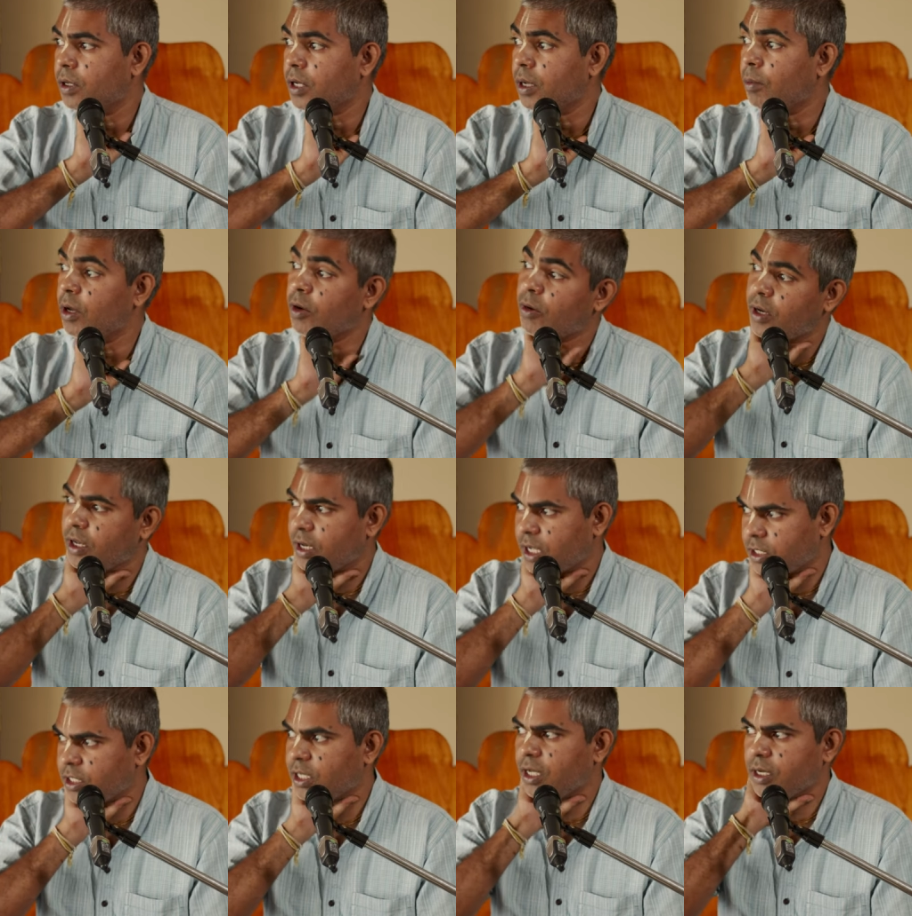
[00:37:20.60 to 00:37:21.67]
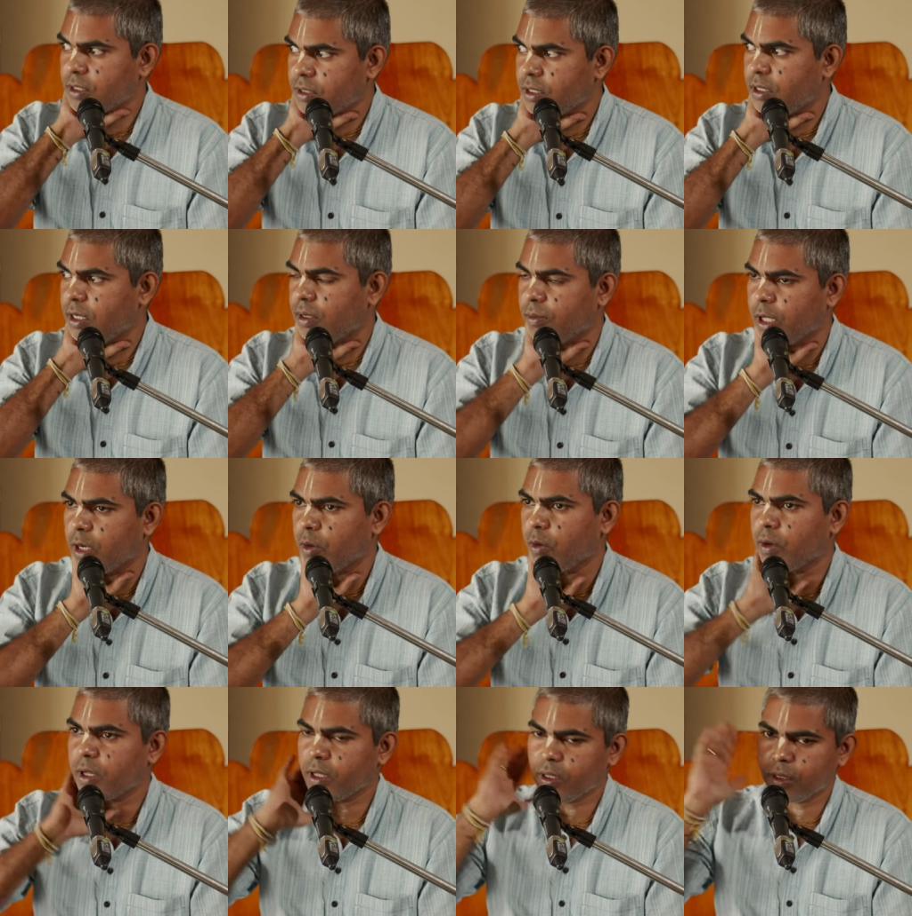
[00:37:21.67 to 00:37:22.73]
Kamalavalli Nachiyar is in
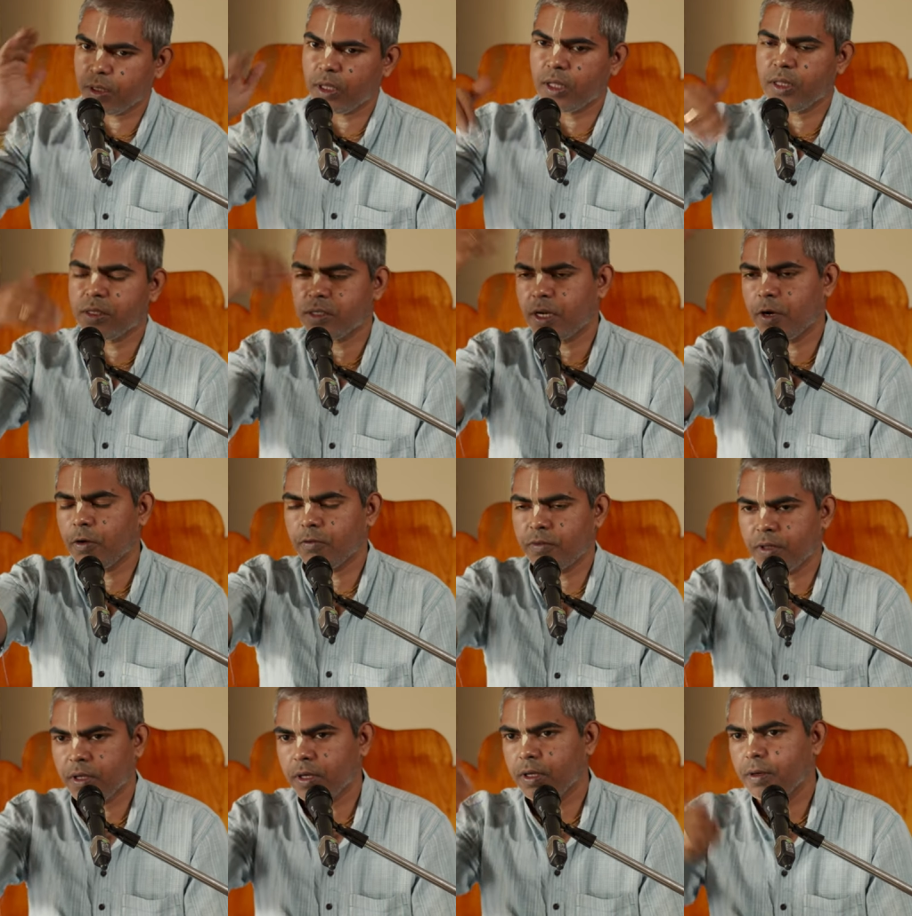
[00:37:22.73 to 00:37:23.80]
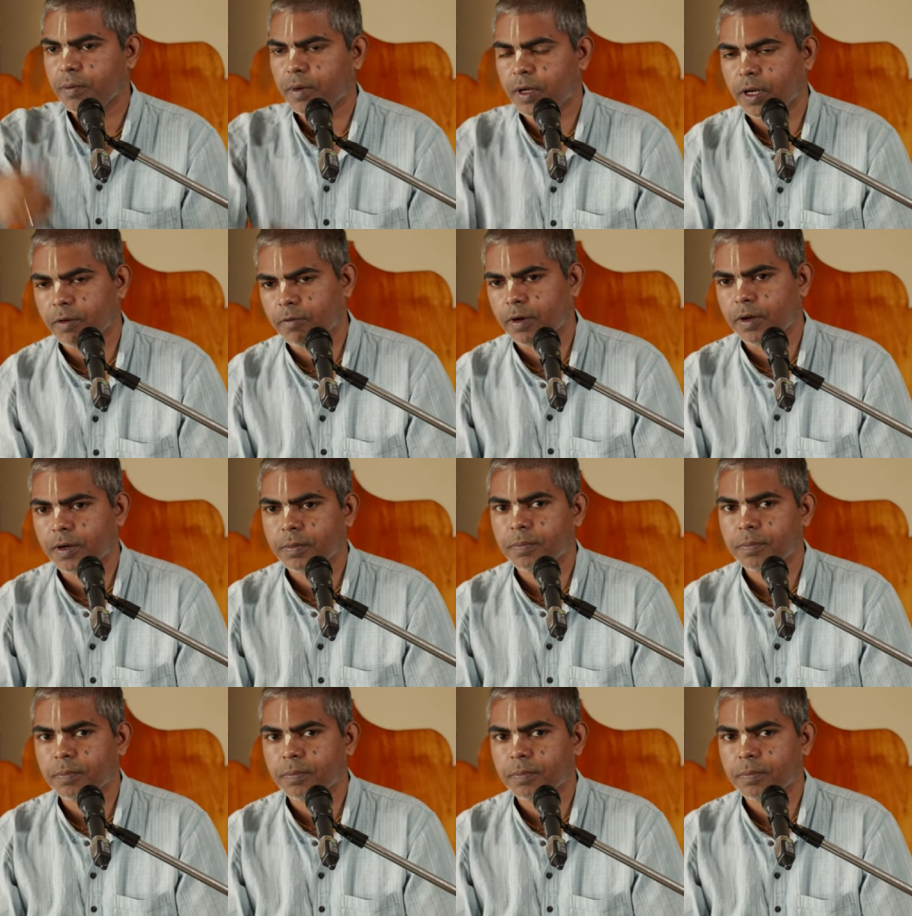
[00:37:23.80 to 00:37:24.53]
Melkote, uh, the other side of the river.